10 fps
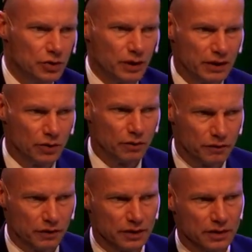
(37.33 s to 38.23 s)
I do
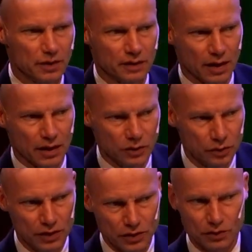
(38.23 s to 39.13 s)
this together with a
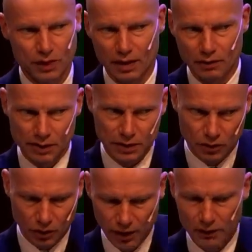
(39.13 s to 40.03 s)
colleague from
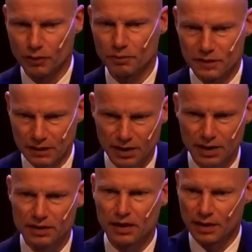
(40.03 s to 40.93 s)
Tajikistan and I will
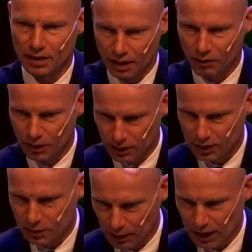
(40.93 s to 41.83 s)
explain why this is
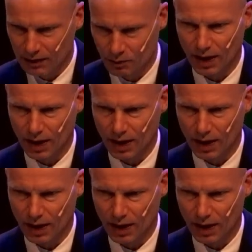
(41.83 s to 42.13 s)
happening.